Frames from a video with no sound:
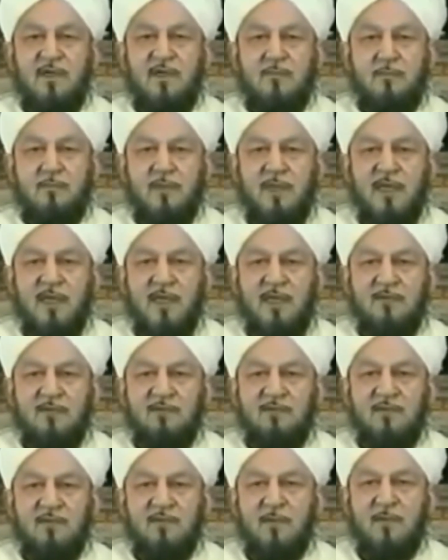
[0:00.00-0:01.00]
It is the
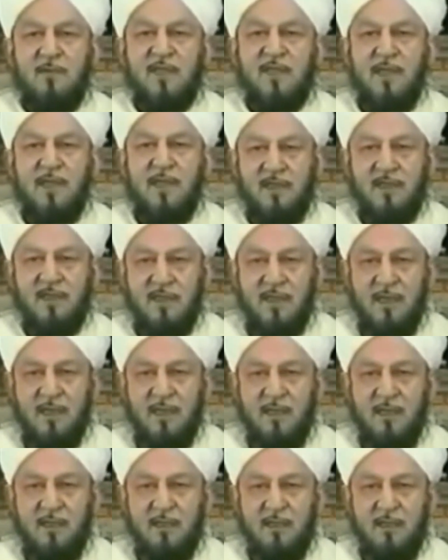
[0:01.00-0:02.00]
firm belief of Jamaat
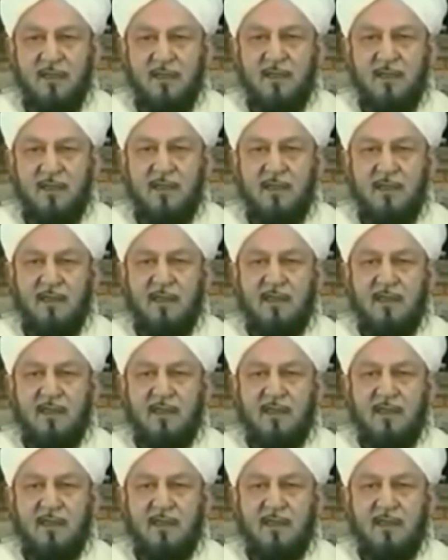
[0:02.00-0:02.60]
Ahmadiyya